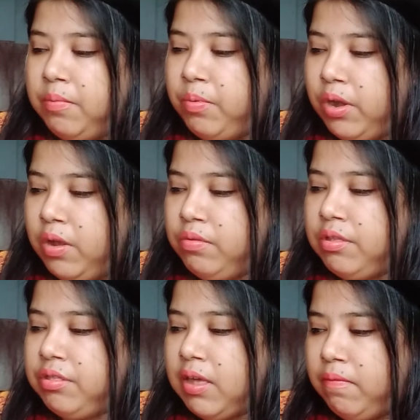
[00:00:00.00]

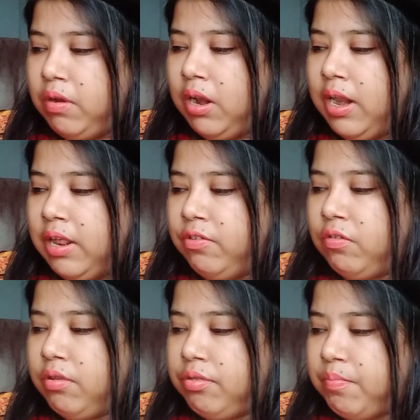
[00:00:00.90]
produces several
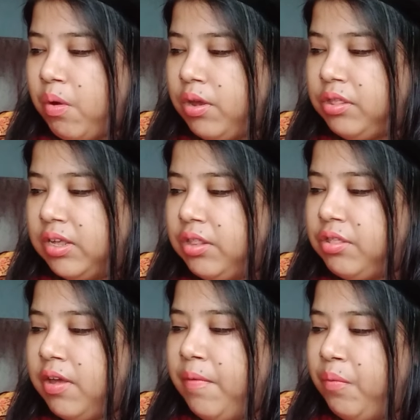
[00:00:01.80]
dangerous poisons
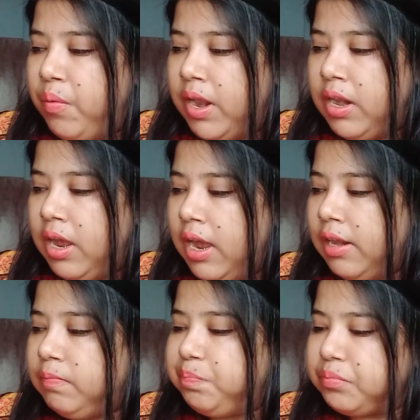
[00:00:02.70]
when it